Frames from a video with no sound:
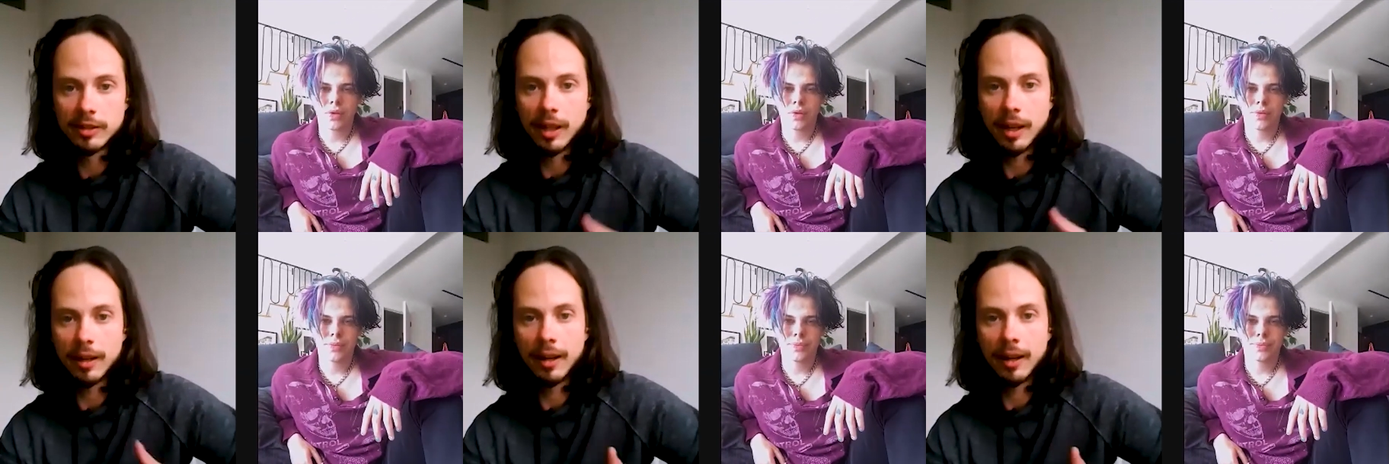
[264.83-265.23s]

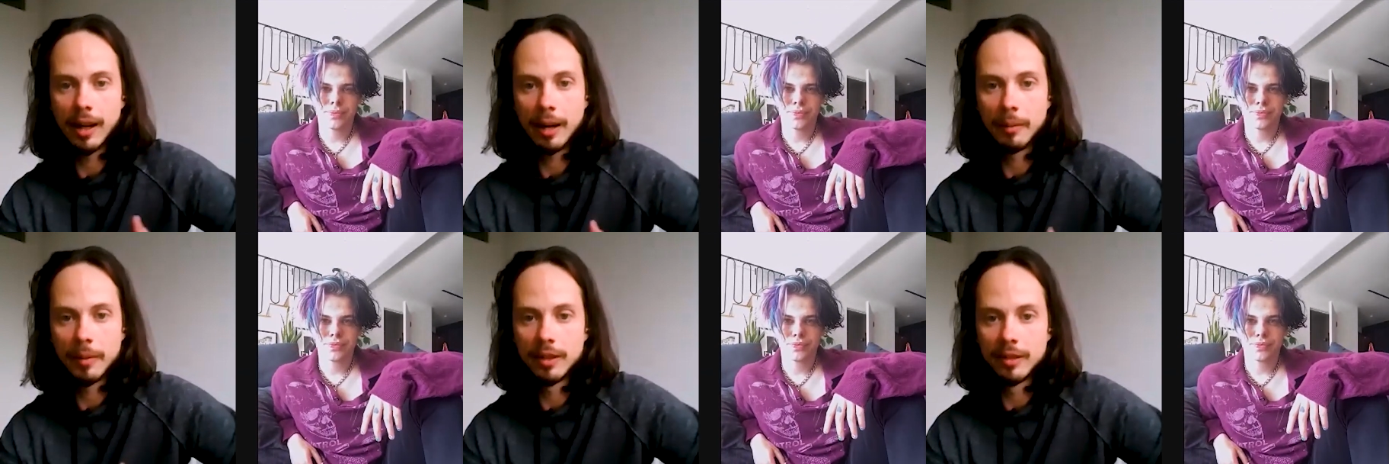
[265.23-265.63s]
Speaker 1: I,
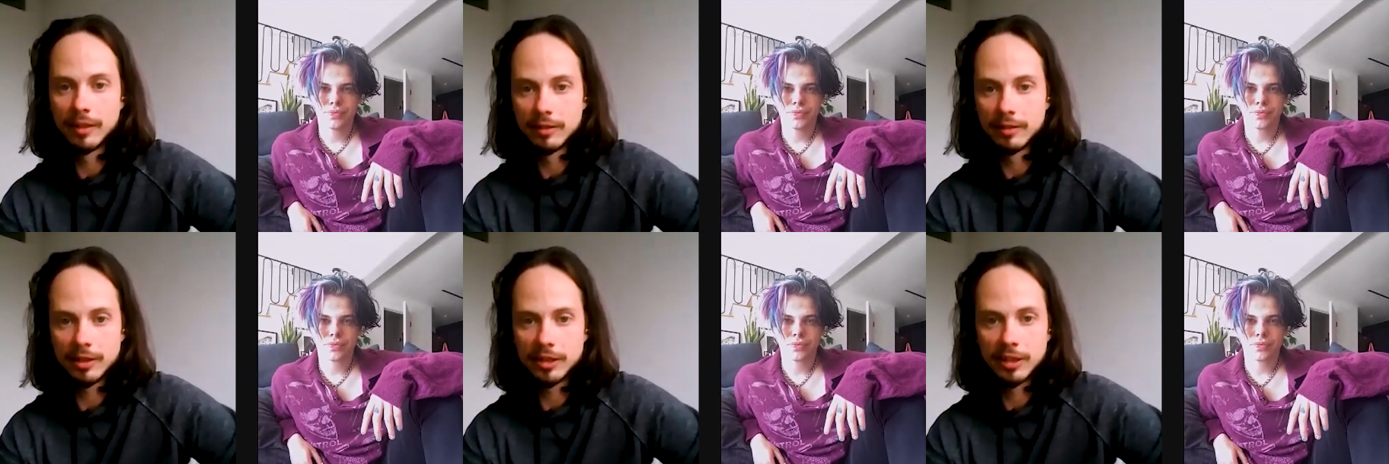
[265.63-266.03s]
I
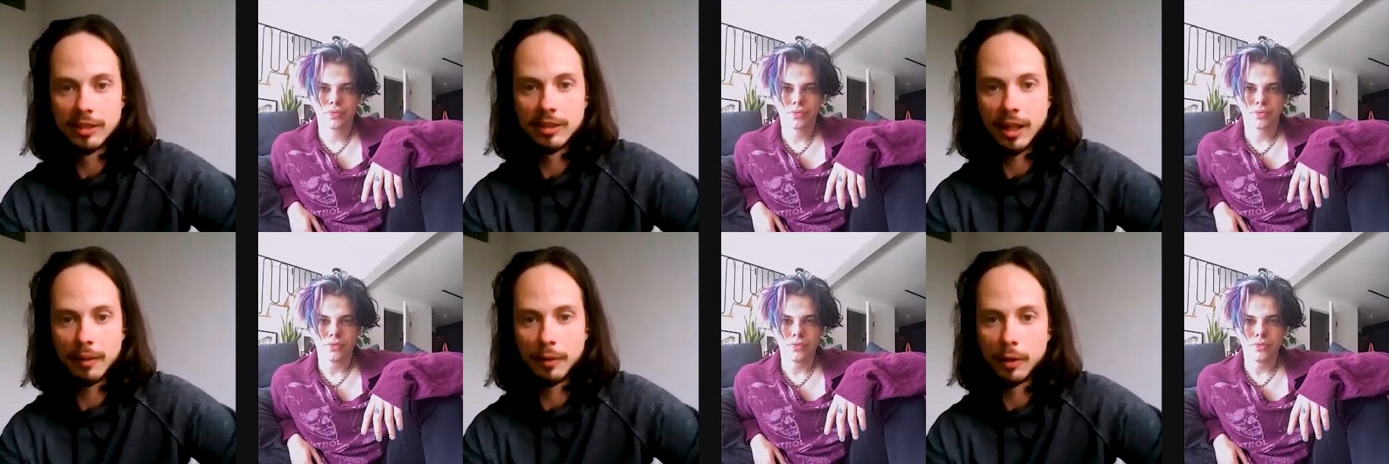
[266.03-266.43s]
mean,
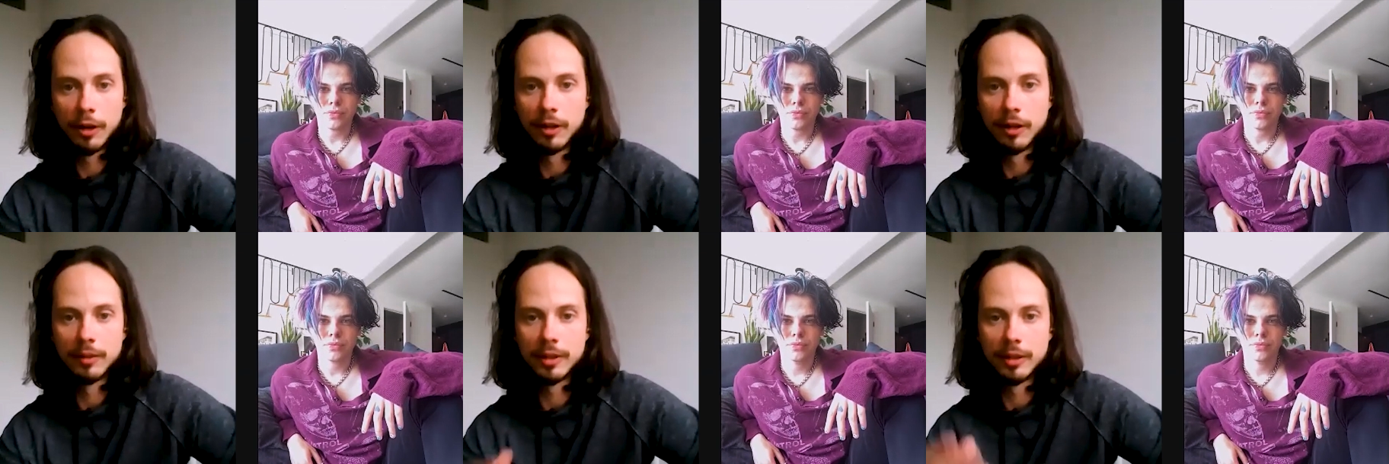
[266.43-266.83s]
since I've
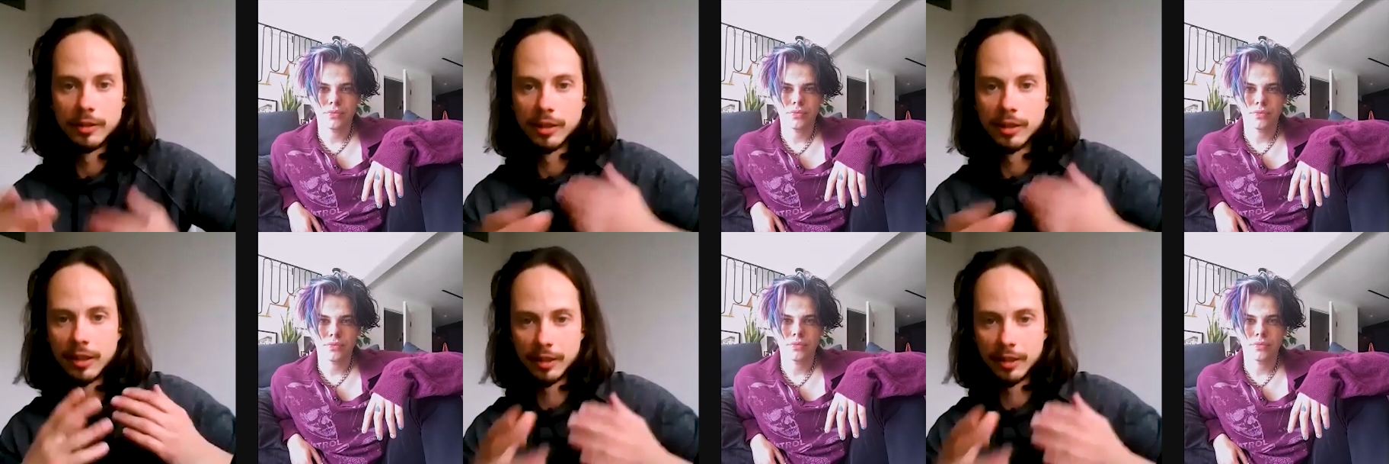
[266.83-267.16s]
heard of you,